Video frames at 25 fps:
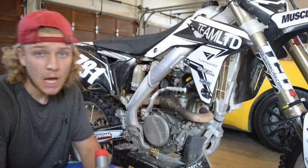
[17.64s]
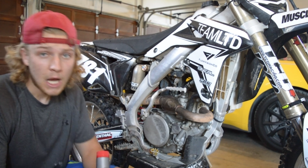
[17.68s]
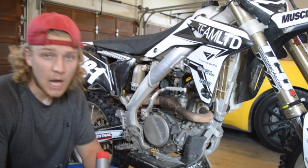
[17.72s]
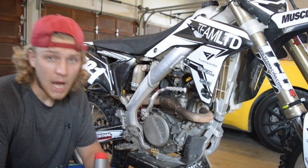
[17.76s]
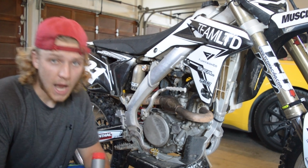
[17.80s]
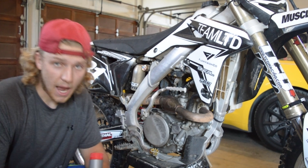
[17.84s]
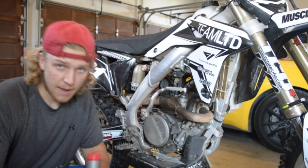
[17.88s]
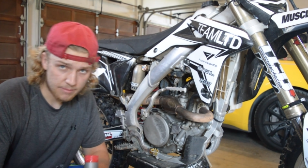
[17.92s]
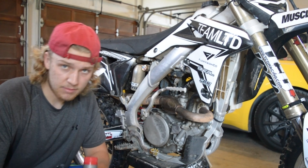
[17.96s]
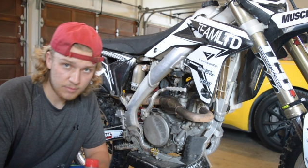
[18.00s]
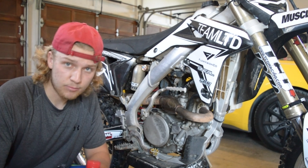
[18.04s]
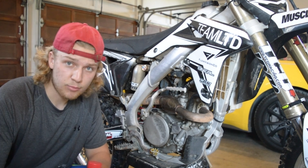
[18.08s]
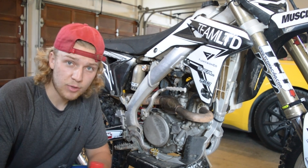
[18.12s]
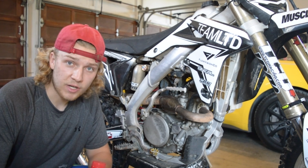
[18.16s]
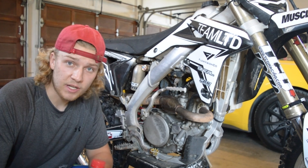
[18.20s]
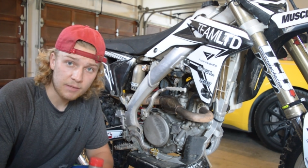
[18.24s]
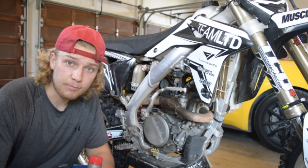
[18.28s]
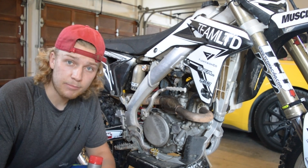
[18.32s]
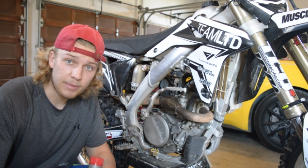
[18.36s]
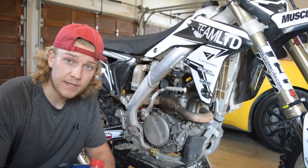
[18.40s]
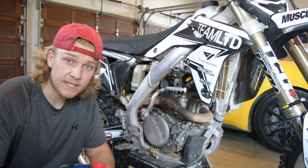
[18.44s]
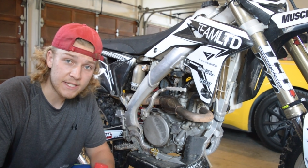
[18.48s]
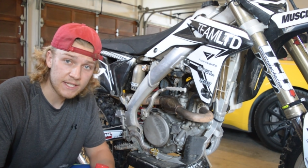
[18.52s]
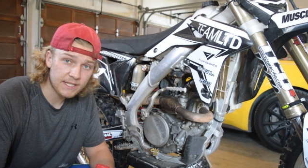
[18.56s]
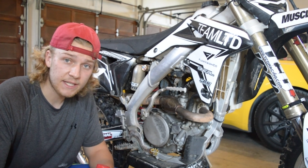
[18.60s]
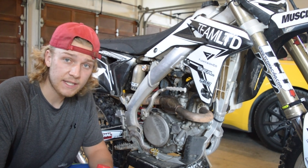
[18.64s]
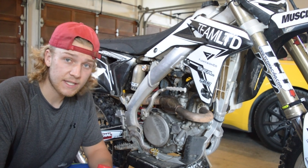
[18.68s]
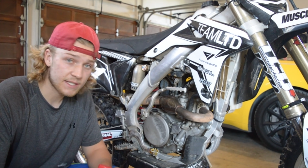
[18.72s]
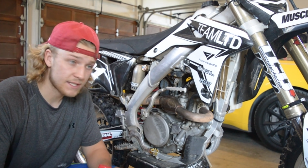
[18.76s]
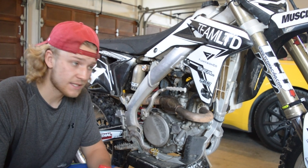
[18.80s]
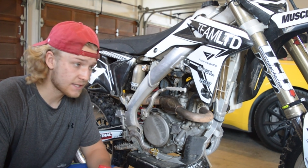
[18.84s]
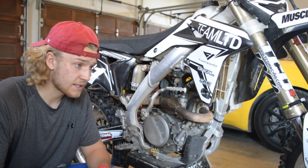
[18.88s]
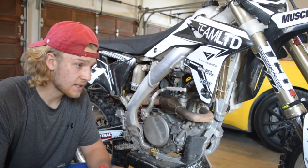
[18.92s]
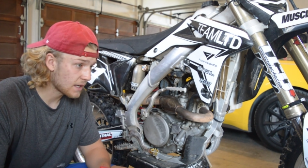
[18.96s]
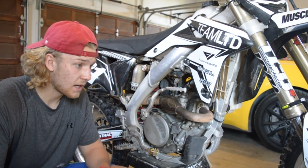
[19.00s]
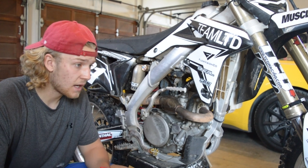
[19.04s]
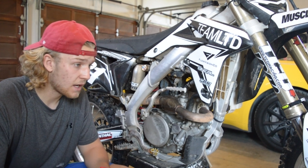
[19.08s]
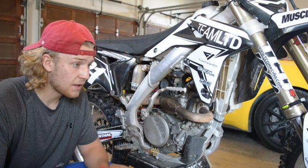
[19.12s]
I've been pretty busy these
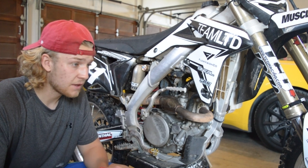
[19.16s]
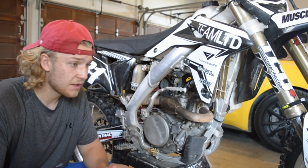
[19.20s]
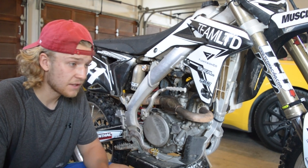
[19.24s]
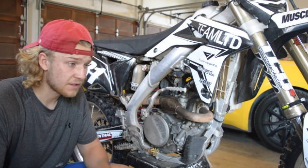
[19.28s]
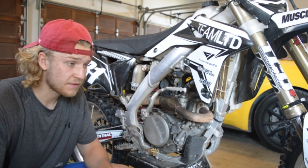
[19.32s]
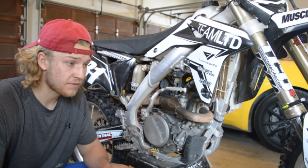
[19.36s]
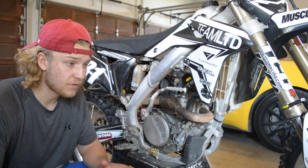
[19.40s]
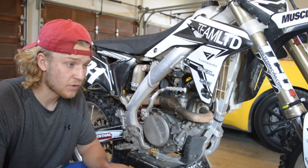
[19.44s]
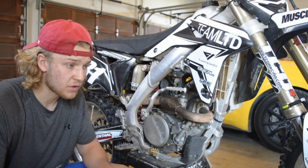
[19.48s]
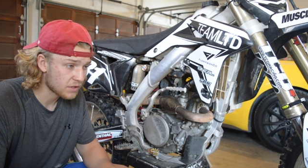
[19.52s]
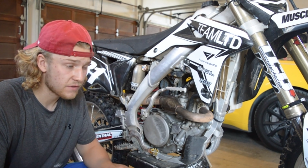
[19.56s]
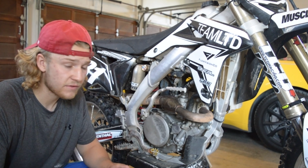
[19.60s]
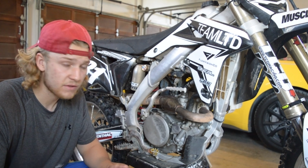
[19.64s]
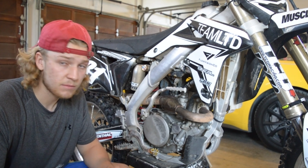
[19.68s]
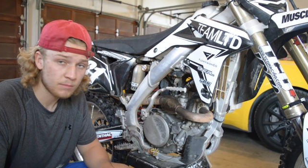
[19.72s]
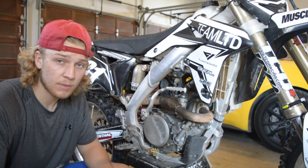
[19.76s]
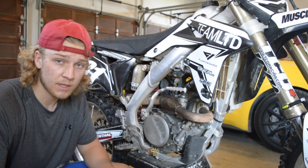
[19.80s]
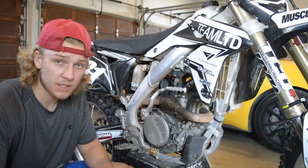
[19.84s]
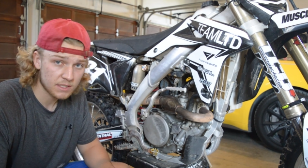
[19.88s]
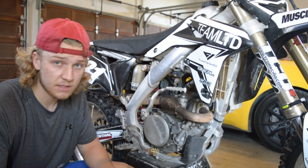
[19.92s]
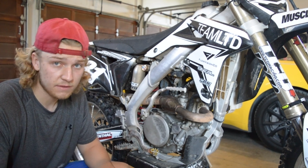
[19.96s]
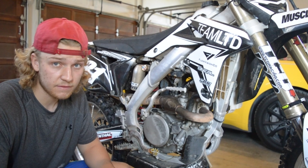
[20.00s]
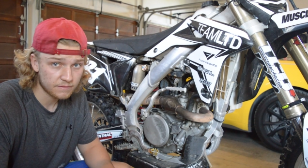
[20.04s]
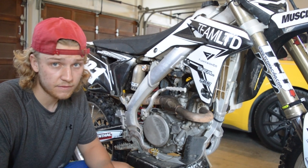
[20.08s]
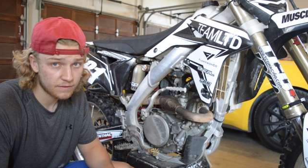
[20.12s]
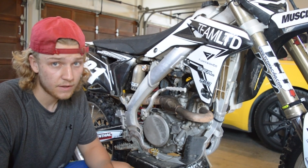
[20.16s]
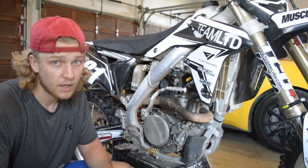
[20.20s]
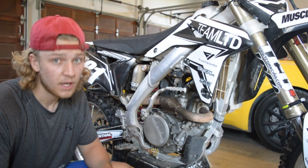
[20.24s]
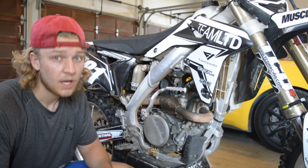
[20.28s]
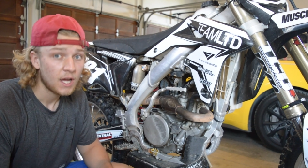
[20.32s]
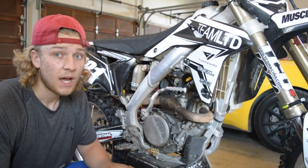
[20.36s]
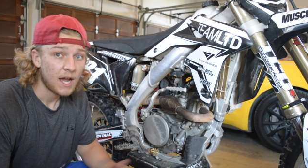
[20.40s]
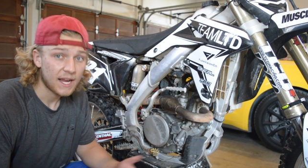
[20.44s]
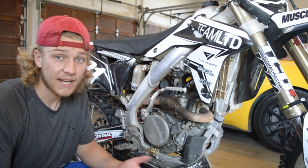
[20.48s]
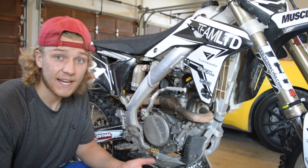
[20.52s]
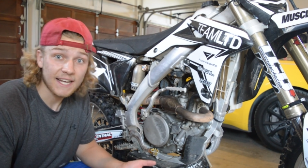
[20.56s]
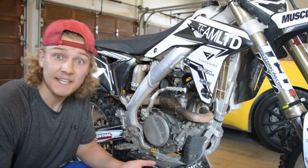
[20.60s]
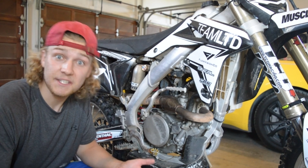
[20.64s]
first few months of,
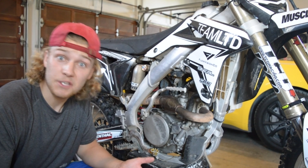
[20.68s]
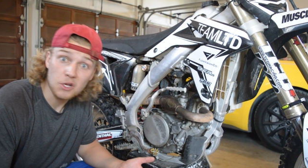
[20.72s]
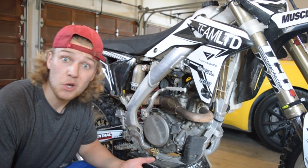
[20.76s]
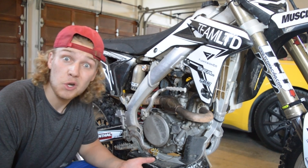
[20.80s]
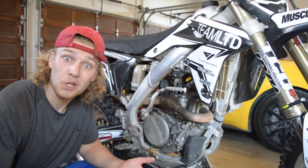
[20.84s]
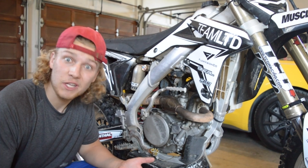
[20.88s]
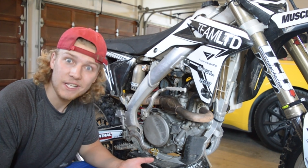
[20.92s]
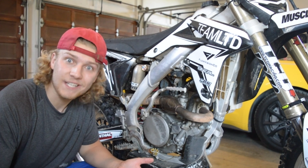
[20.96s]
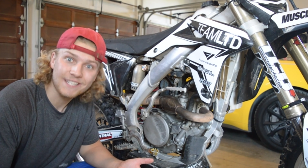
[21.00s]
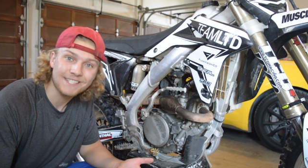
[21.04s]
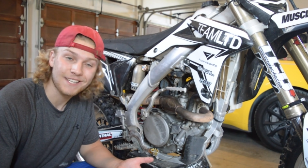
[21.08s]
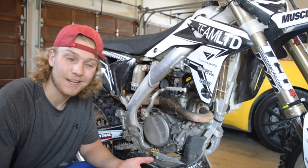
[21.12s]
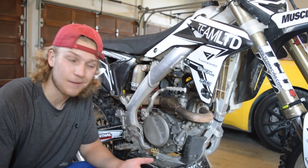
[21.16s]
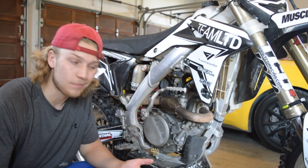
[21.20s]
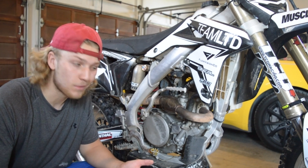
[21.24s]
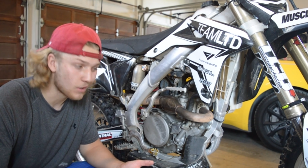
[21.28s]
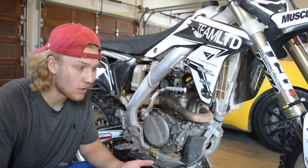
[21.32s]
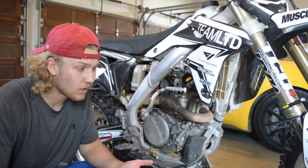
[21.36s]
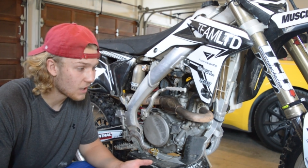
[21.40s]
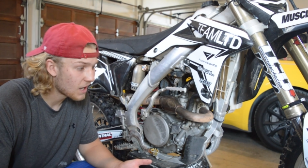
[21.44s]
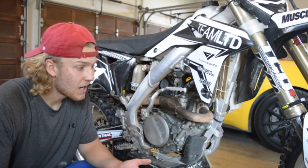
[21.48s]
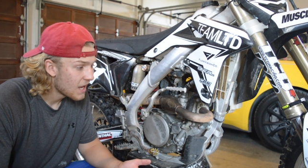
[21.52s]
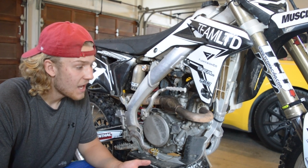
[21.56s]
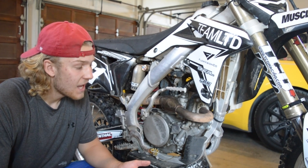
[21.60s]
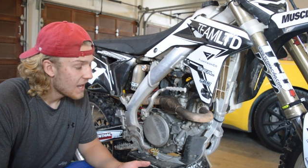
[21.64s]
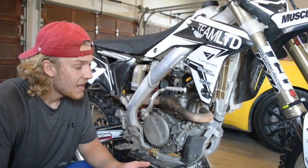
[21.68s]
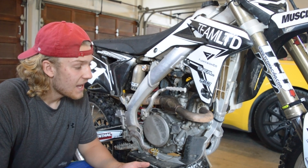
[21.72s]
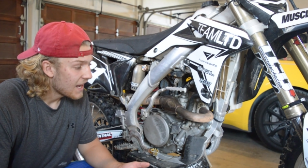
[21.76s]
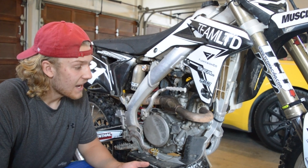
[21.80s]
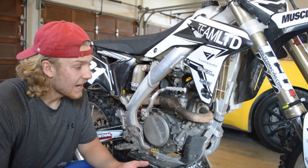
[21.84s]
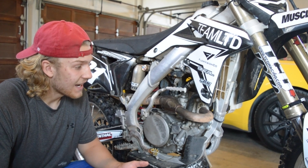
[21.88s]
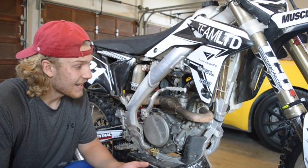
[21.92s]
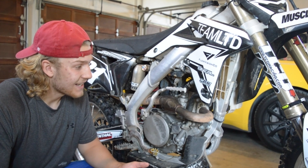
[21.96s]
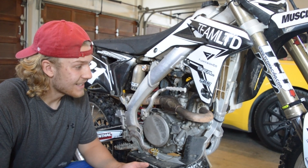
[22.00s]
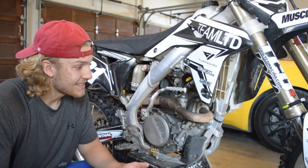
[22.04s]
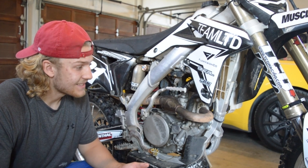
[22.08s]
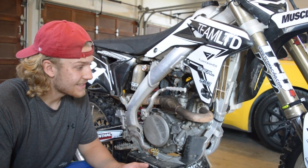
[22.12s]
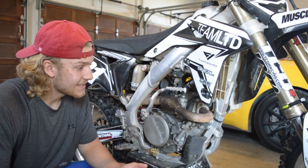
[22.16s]
I guess, early summer,
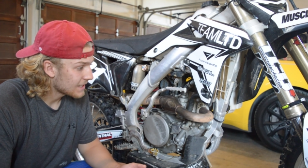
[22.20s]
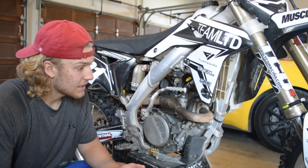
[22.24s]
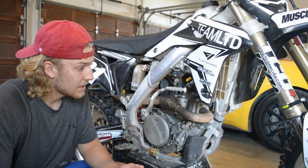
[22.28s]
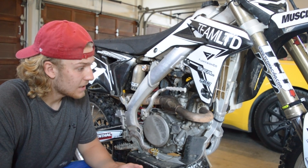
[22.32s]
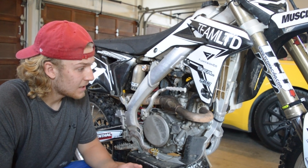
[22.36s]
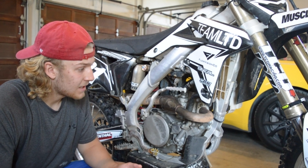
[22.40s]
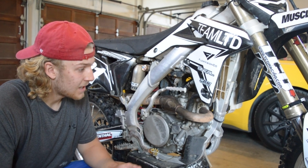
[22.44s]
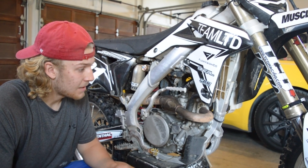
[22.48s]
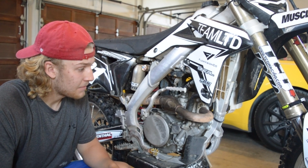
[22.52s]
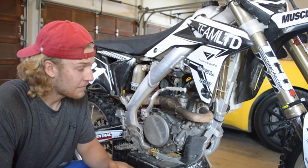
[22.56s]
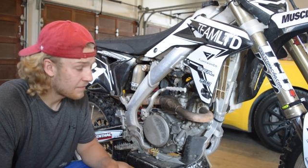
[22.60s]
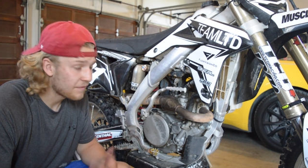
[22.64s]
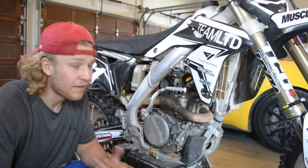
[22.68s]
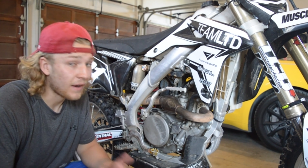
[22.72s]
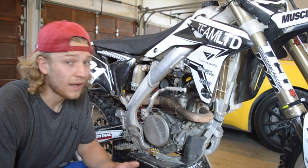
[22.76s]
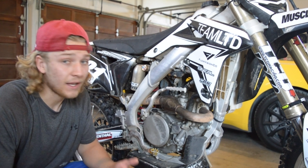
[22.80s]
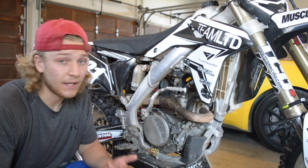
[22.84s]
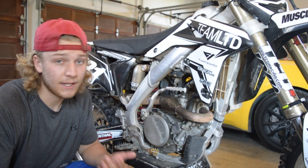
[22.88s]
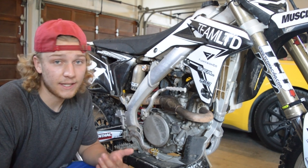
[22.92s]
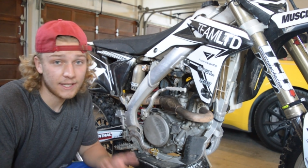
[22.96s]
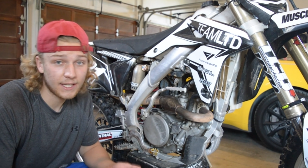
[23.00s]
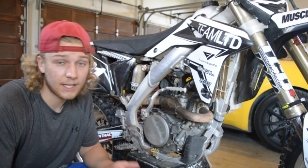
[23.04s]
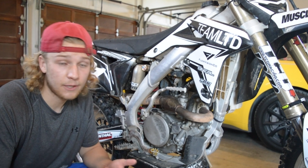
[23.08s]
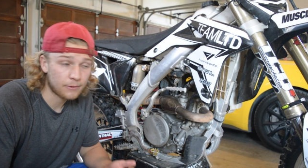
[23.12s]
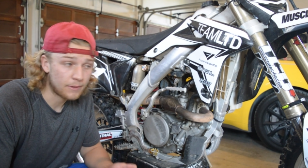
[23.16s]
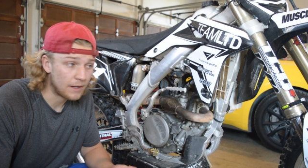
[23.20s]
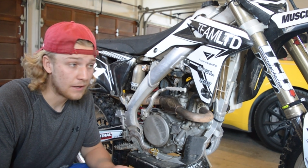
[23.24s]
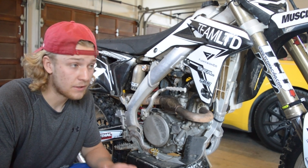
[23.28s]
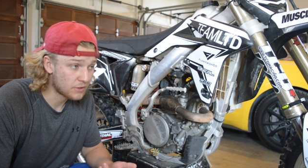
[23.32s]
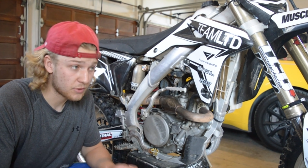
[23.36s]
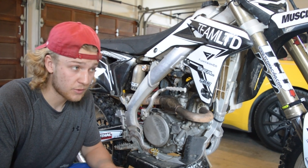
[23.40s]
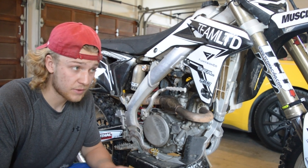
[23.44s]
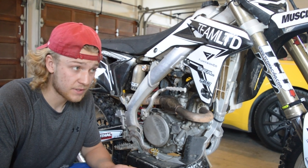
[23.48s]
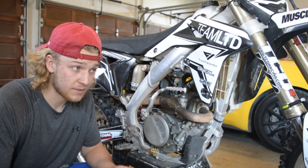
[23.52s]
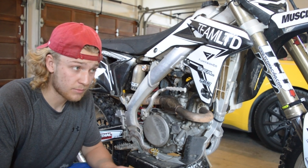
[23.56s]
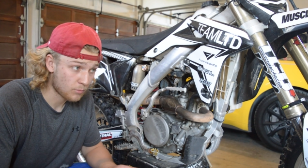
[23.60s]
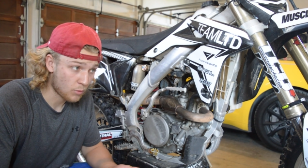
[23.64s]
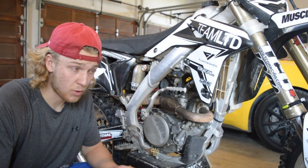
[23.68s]
and I'm finally getting around doing
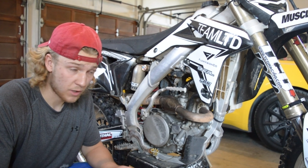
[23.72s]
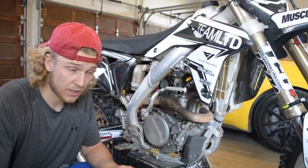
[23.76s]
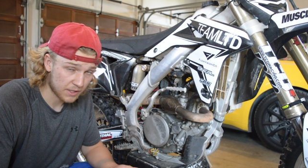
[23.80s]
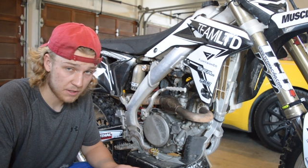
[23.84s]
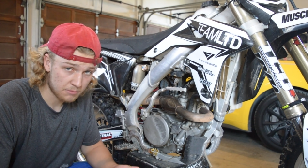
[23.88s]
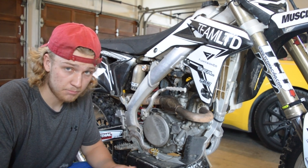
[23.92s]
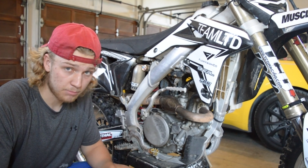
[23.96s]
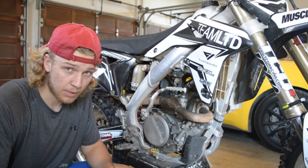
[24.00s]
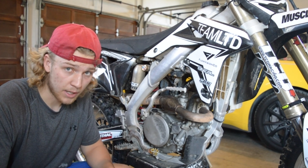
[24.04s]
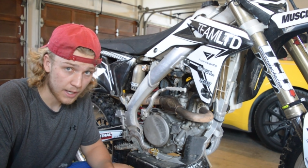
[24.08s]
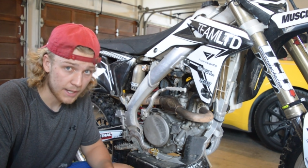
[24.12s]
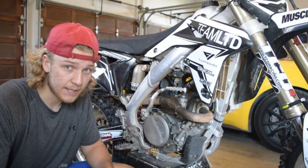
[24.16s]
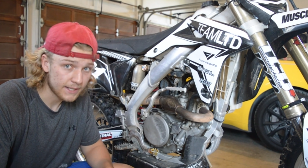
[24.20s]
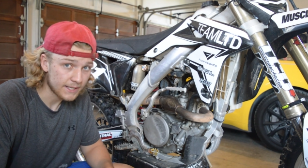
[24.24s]
some work on the bike.